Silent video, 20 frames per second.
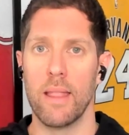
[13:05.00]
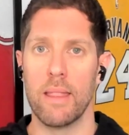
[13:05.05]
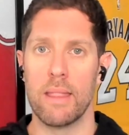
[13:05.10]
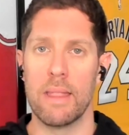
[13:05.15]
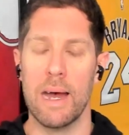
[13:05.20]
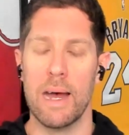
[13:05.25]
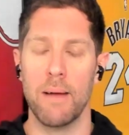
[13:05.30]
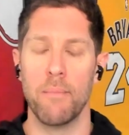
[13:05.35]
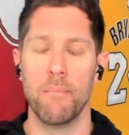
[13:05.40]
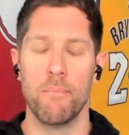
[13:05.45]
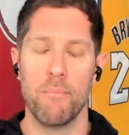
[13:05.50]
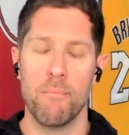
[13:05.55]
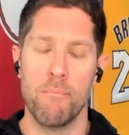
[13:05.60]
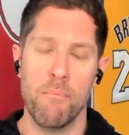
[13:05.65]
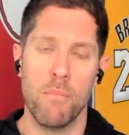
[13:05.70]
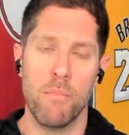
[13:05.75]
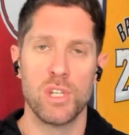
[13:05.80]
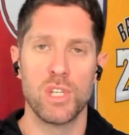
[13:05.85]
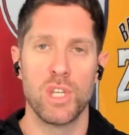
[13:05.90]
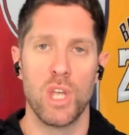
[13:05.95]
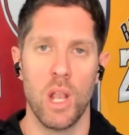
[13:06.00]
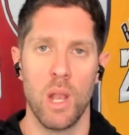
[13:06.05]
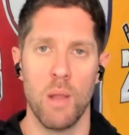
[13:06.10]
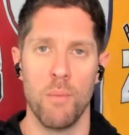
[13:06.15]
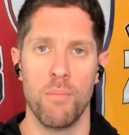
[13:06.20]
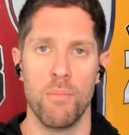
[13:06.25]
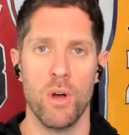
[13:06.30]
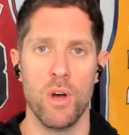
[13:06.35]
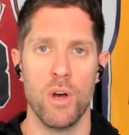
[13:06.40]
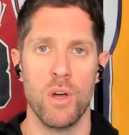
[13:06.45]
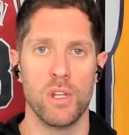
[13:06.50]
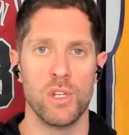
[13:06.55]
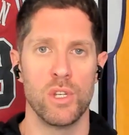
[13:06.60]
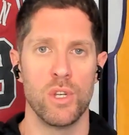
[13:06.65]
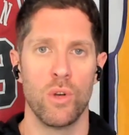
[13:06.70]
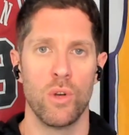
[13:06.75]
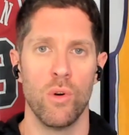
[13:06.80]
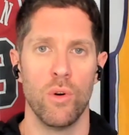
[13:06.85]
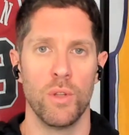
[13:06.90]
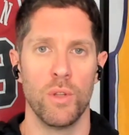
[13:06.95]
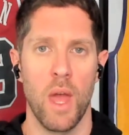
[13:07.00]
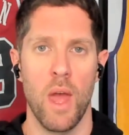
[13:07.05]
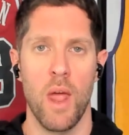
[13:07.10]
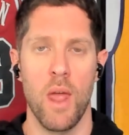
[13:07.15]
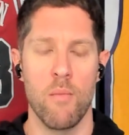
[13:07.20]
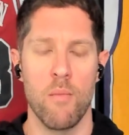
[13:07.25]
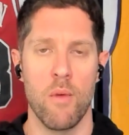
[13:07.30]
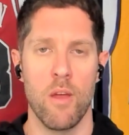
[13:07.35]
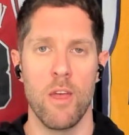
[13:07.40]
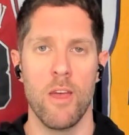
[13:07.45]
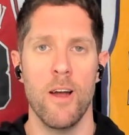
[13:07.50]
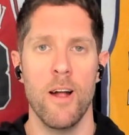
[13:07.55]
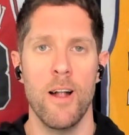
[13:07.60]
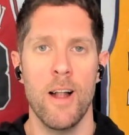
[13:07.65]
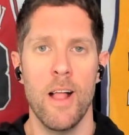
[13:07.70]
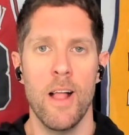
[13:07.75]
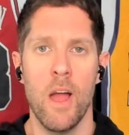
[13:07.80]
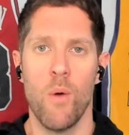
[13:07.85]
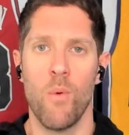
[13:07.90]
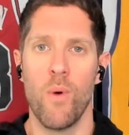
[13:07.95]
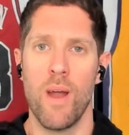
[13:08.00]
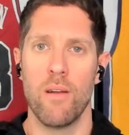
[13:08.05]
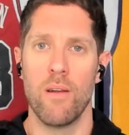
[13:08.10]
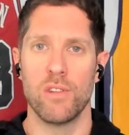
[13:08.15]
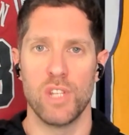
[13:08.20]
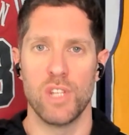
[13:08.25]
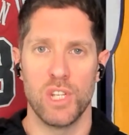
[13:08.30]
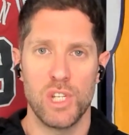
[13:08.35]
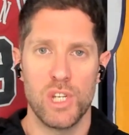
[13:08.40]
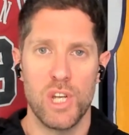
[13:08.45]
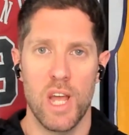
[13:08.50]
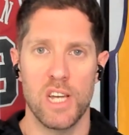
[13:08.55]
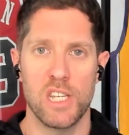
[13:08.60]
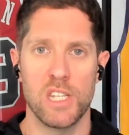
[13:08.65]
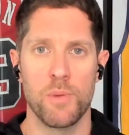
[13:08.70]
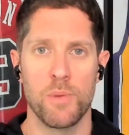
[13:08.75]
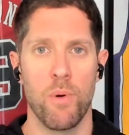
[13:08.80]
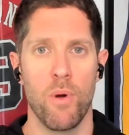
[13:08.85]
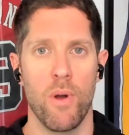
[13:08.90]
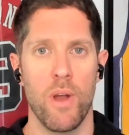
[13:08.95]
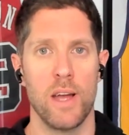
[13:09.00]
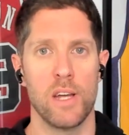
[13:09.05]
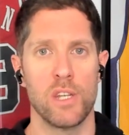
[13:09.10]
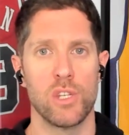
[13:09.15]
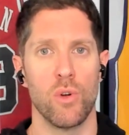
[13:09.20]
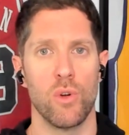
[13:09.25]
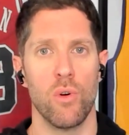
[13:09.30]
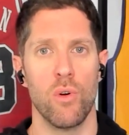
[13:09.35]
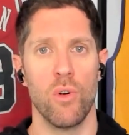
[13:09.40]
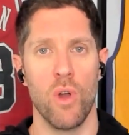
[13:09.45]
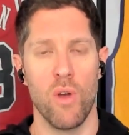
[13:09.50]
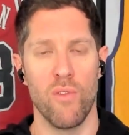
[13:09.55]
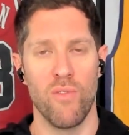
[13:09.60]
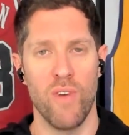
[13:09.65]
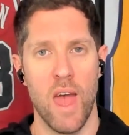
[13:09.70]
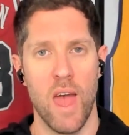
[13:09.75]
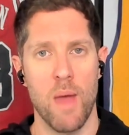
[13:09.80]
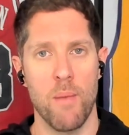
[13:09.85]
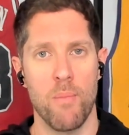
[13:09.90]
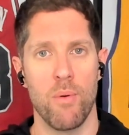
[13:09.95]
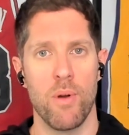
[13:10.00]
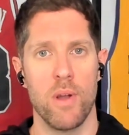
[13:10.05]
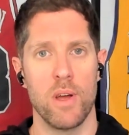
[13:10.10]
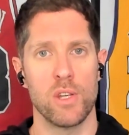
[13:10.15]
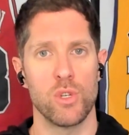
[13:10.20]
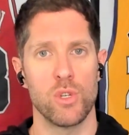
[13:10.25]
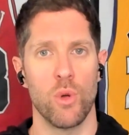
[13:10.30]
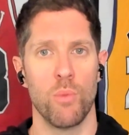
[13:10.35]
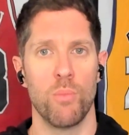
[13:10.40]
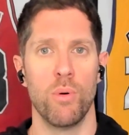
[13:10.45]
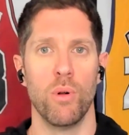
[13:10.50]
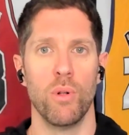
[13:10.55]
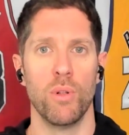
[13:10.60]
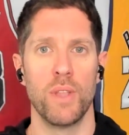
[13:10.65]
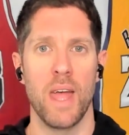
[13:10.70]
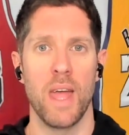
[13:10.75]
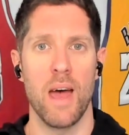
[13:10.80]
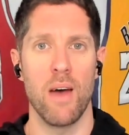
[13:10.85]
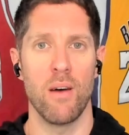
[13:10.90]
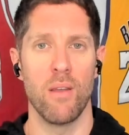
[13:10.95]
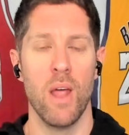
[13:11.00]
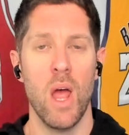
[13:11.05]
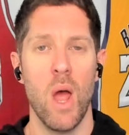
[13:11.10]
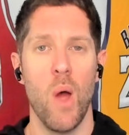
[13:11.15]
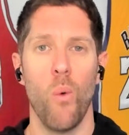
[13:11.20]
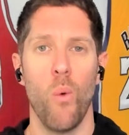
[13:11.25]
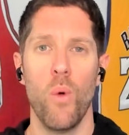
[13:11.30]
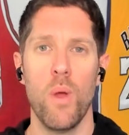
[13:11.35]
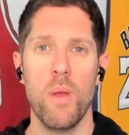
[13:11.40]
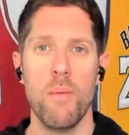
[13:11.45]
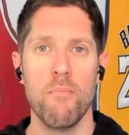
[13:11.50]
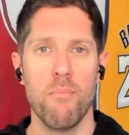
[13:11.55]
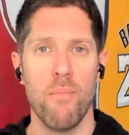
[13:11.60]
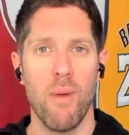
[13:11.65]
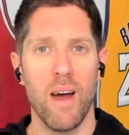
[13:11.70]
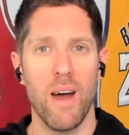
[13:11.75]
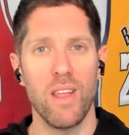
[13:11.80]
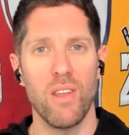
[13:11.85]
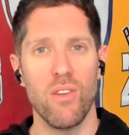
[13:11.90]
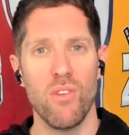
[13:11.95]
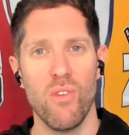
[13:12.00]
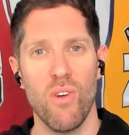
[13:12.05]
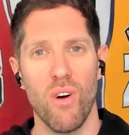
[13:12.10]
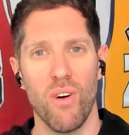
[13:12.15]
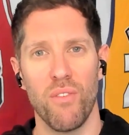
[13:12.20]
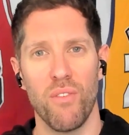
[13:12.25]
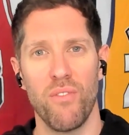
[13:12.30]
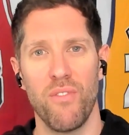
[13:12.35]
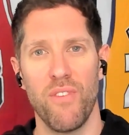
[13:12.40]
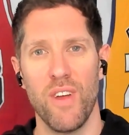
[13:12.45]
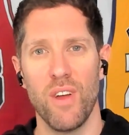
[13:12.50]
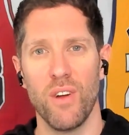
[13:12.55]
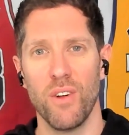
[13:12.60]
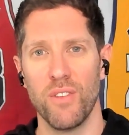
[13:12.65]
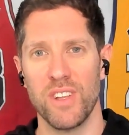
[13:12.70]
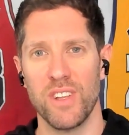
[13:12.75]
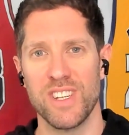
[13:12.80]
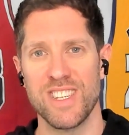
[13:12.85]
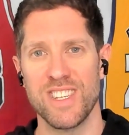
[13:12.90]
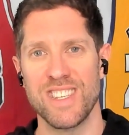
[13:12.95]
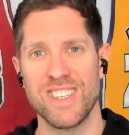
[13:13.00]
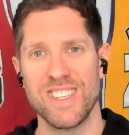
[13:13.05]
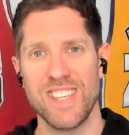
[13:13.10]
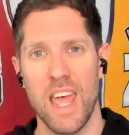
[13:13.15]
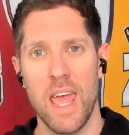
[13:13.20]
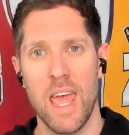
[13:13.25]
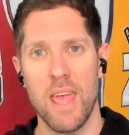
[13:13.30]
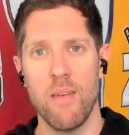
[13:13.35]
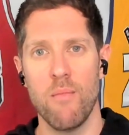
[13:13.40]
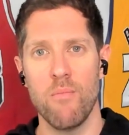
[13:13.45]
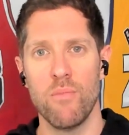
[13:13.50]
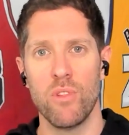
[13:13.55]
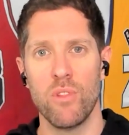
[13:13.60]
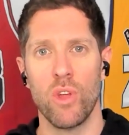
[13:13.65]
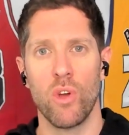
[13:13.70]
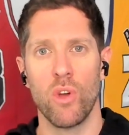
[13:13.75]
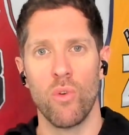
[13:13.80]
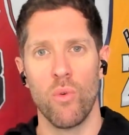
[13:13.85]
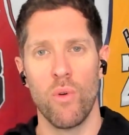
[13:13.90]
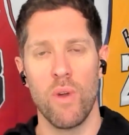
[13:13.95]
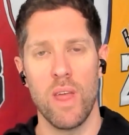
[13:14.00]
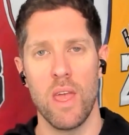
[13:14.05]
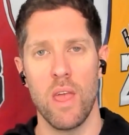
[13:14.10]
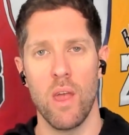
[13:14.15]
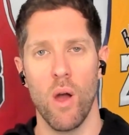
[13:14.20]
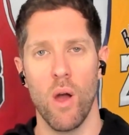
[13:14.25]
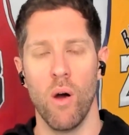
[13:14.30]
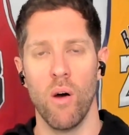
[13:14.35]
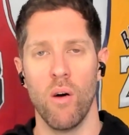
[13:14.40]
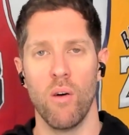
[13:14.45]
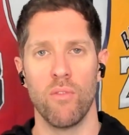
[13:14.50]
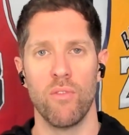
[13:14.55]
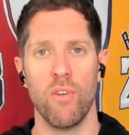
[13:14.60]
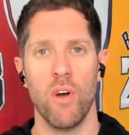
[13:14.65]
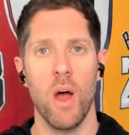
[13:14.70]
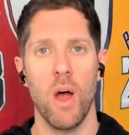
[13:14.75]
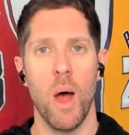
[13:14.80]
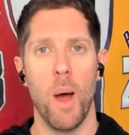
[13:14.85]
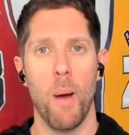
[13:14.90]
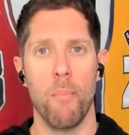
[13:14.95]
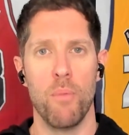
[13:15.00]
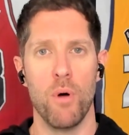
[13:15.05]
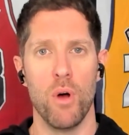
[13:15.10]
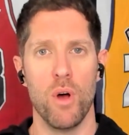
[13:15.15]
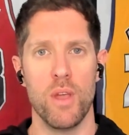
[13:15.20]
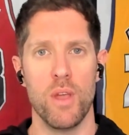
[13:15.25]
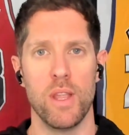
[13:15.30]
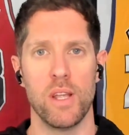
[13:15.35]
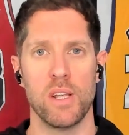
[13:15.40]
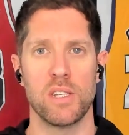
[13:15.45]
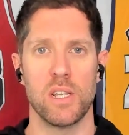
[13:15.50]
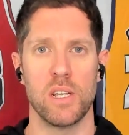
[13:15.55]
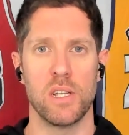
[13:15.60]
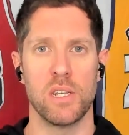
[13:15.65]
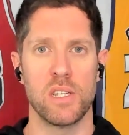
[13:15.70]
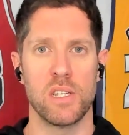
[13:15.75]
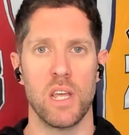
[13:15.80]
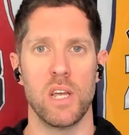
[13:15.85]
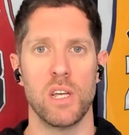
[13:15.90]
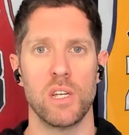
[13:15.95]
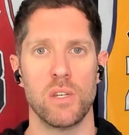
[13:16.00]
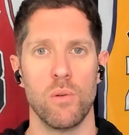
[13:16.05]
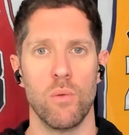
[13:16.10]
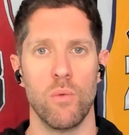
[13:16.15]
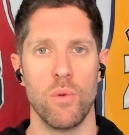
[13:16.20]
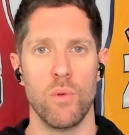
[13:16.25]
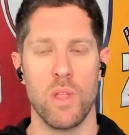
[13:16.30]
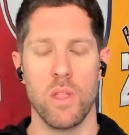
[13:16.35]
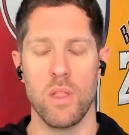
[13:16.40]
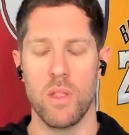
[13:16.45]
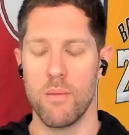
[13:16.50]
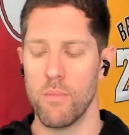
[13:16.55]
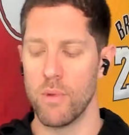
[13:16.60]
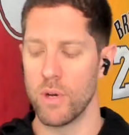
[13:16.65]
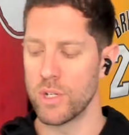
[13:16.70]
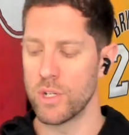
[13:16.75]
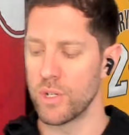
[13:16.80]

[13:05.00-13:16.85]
that that muscular burn, as you called it, Amy. Whereas a chest press or an overhead press or pull down, we might not feel the same degree of burning sensation within the